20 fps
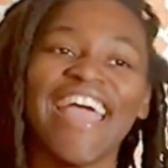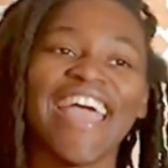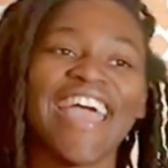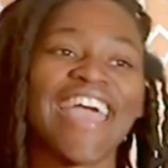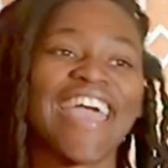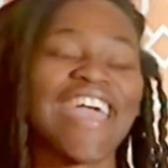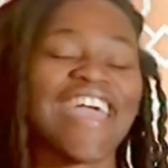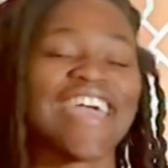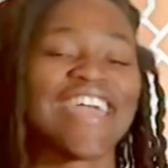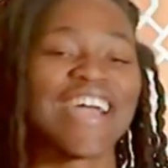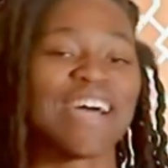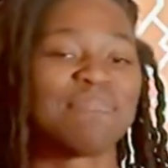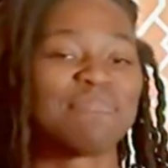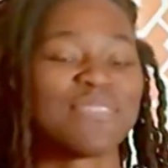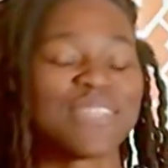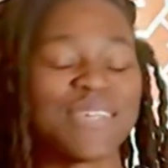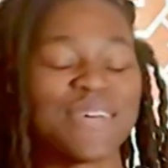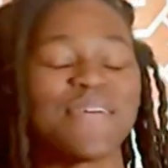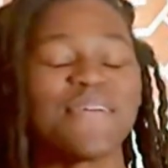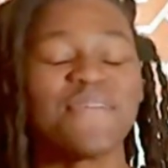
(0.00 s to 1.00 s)
And I'm
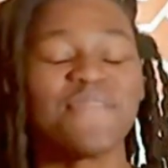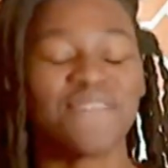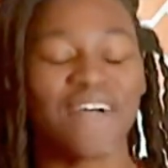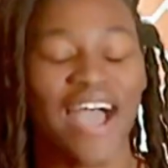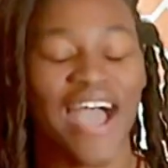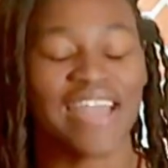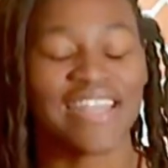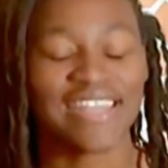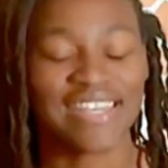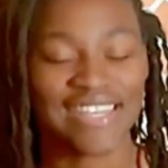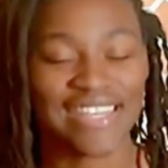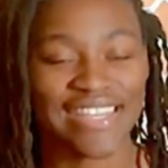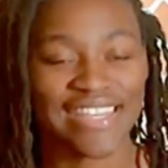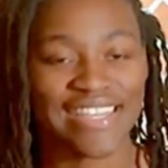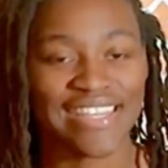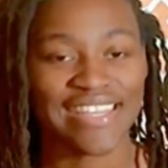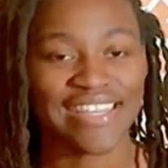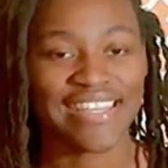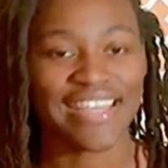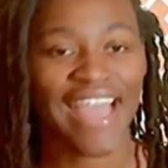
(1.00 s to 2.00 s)
so
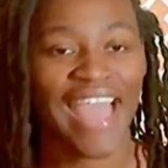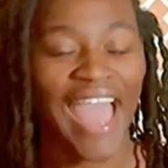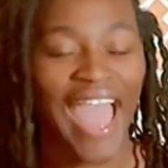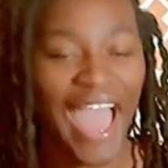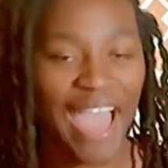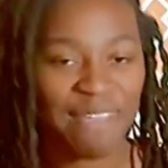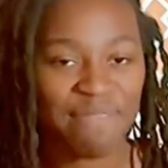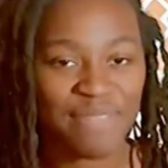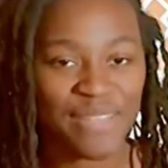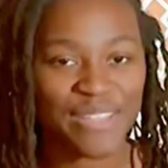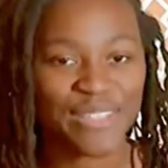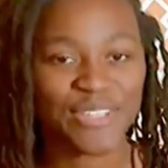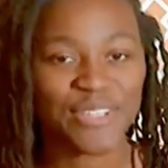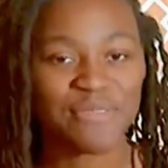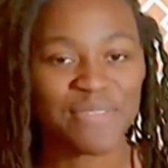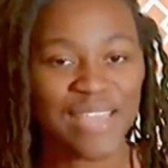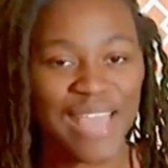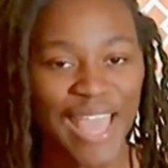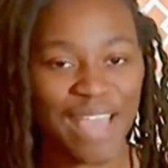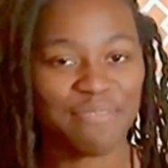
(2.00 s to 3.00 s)
finally happy to
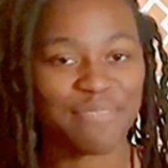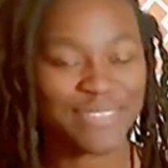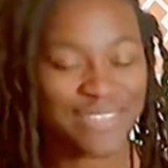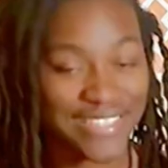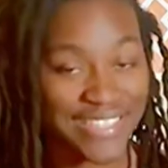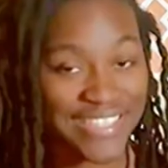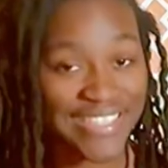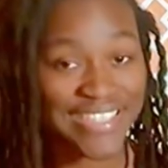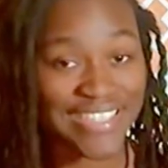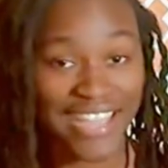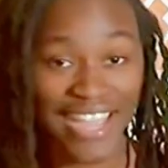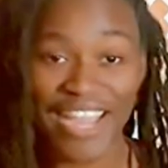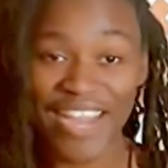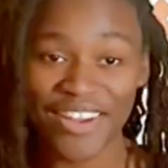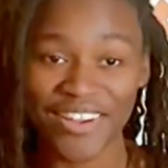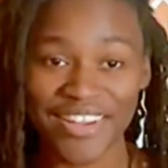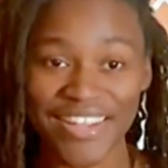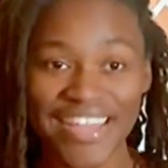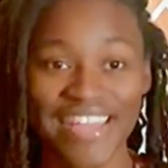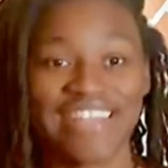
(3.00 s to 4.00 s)
be able to
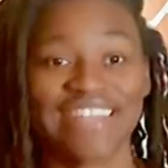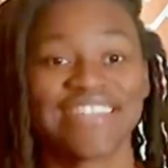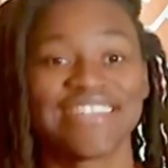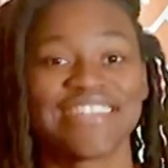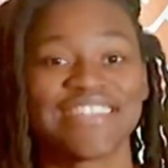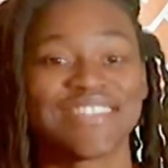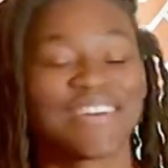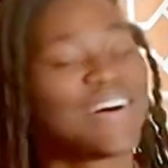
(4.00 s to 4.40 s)
share it and to